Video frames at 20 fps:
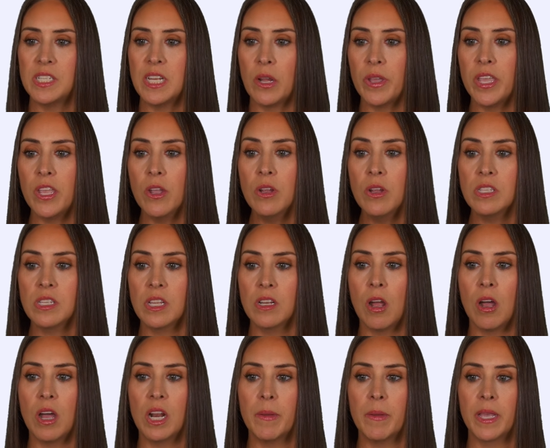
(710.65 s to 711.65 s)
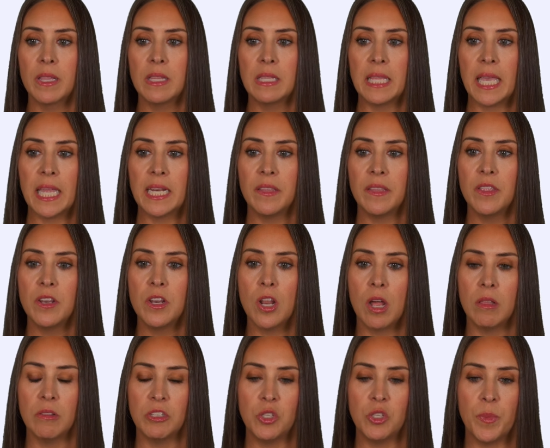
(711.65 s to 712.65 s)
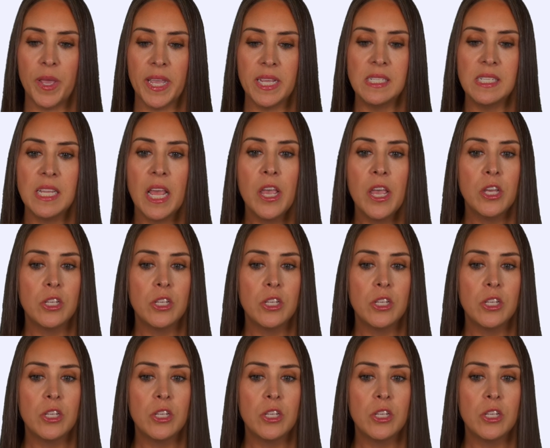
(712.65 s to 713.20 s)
Now here it's going to automatically land in the knowledge base.